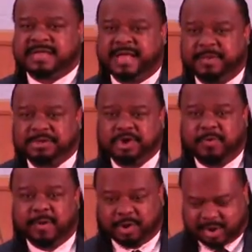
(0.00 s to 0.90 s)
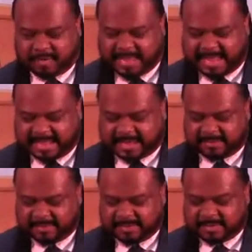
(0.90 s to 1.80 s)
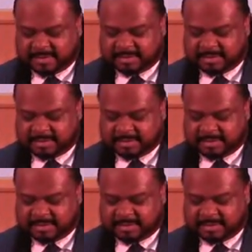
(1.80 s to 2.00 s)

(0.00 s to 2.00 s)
Saying there's no way we're going to make it.